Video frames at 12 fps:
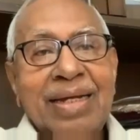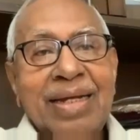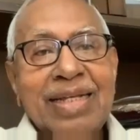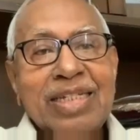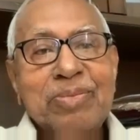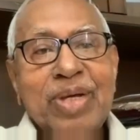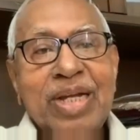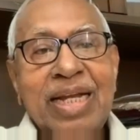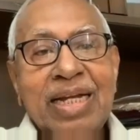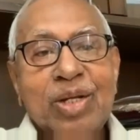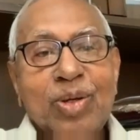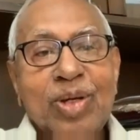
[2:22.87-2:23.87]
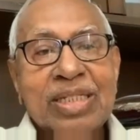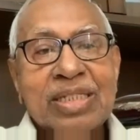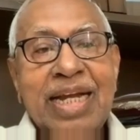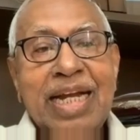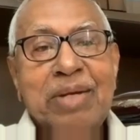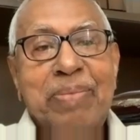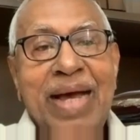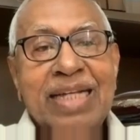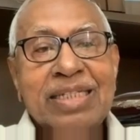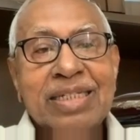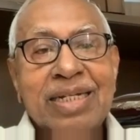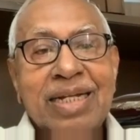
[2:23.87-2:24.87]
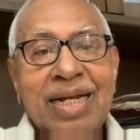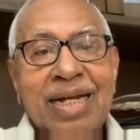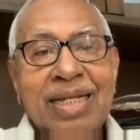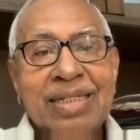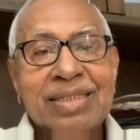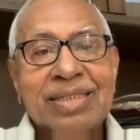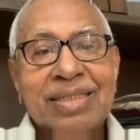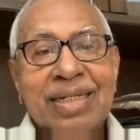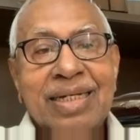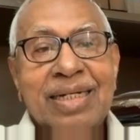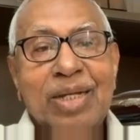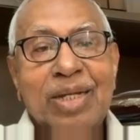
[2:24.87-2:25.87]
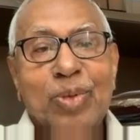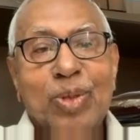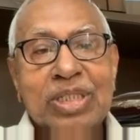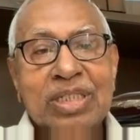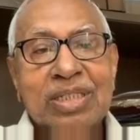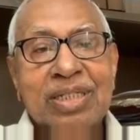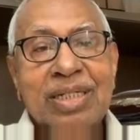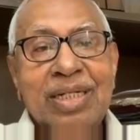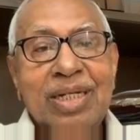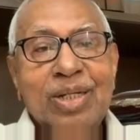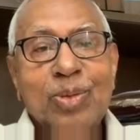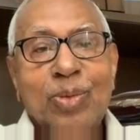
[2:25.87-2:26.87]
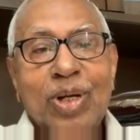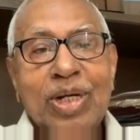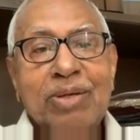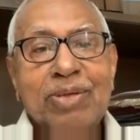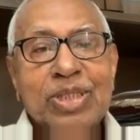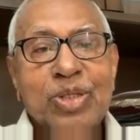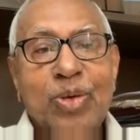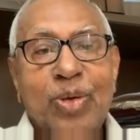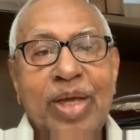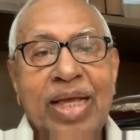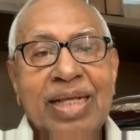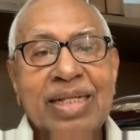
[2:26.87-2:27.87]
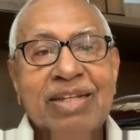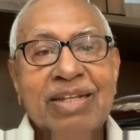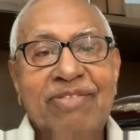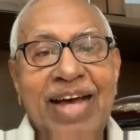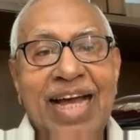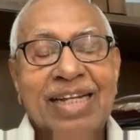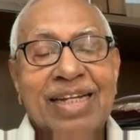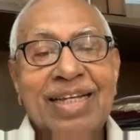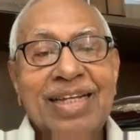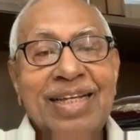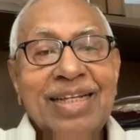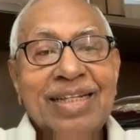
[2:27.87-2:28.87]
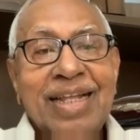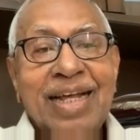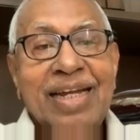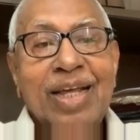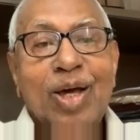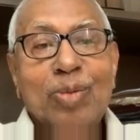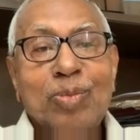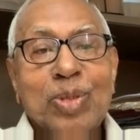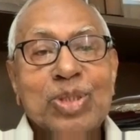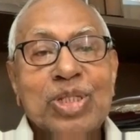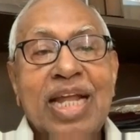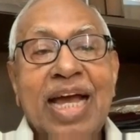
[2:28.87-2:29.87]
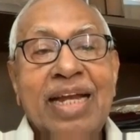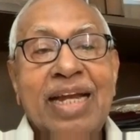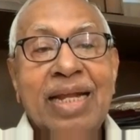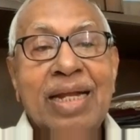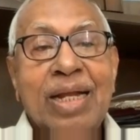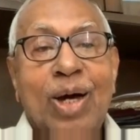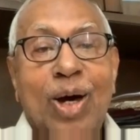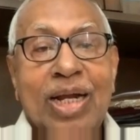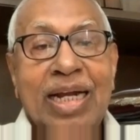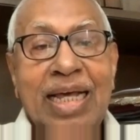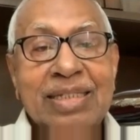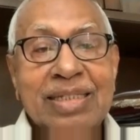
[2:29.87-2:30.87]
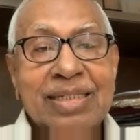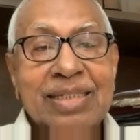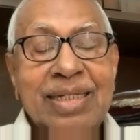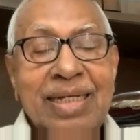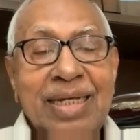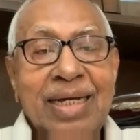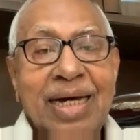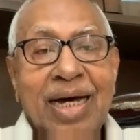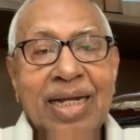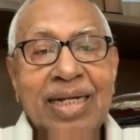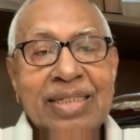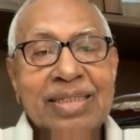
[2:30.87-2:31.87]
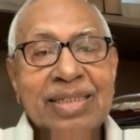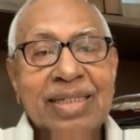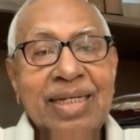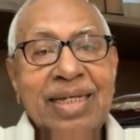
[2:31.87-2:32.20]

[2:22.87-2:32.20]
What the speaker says: testimony to his great passion and his devotion to what he was doing is the fact that he almost died in harness.